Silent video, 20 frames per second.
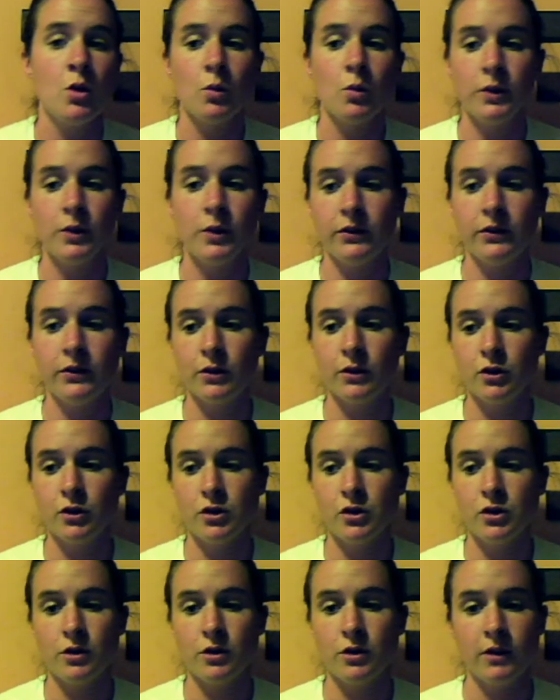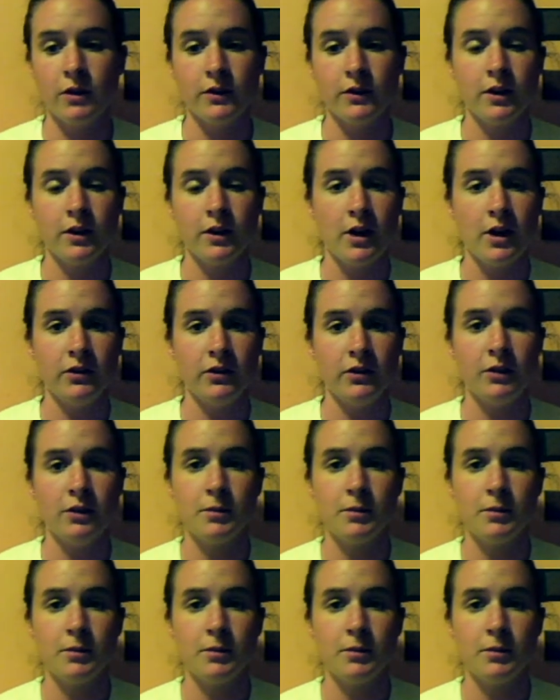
research on the causes,